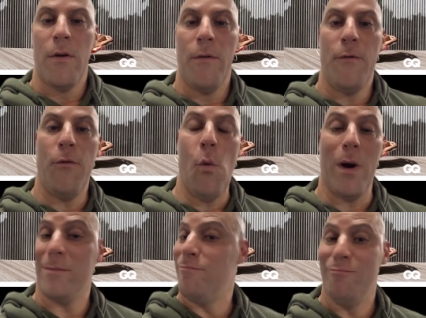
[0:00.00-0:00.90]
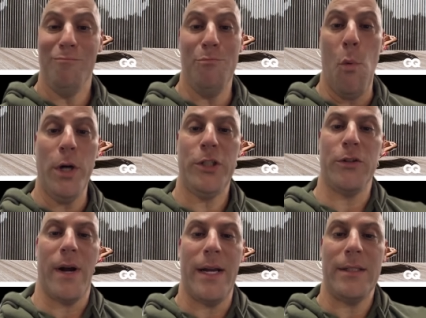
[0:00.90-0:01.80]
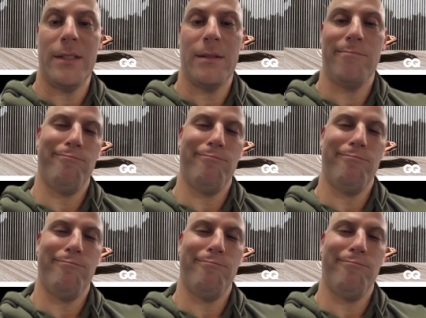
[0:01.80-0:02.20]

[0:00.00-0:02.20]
Four, moisturize.